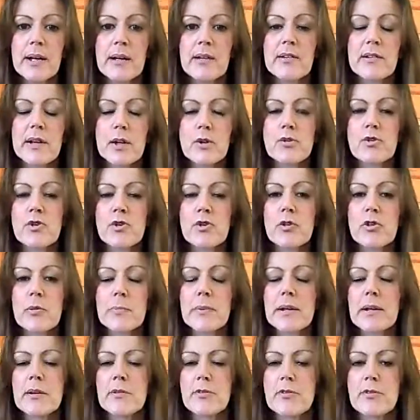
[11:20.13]
So just a
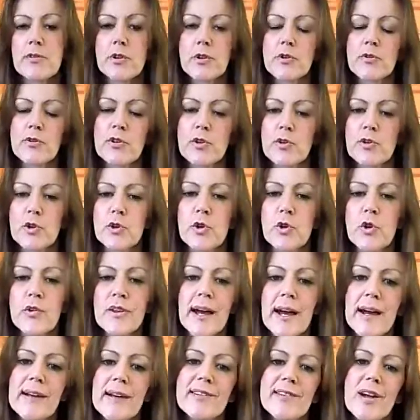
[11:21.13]
bit of food for thought
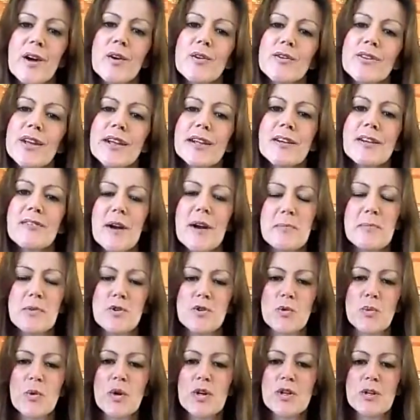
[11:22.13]
there. So thank you very much
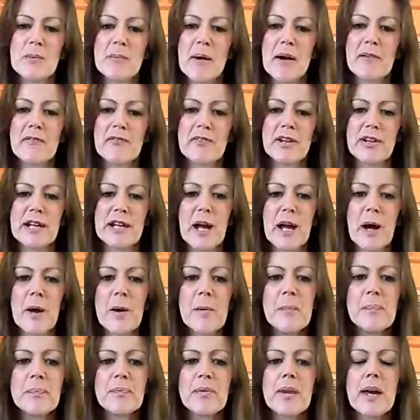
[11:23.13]
for watching my
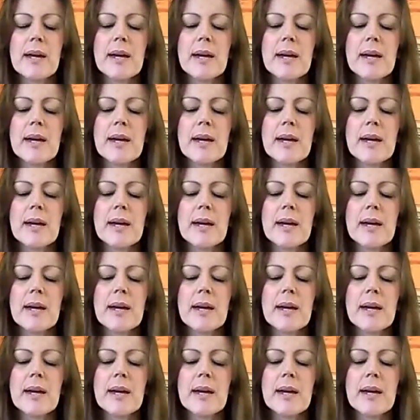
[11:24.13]
video.